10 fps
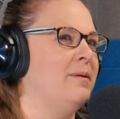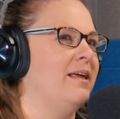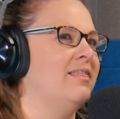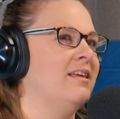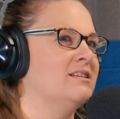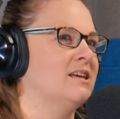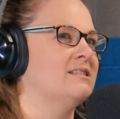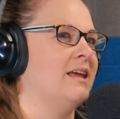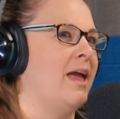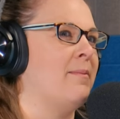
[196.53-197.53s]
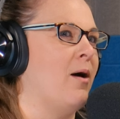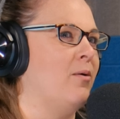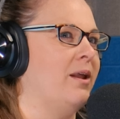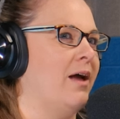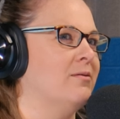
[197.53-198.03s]
but I think it's because they came out
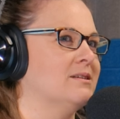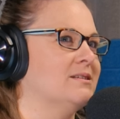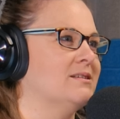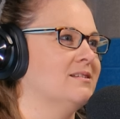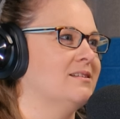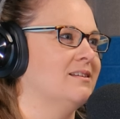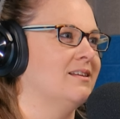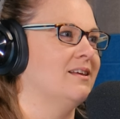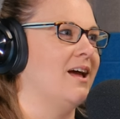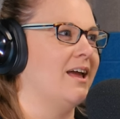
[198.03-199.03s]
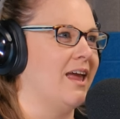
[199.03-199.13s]
when I was a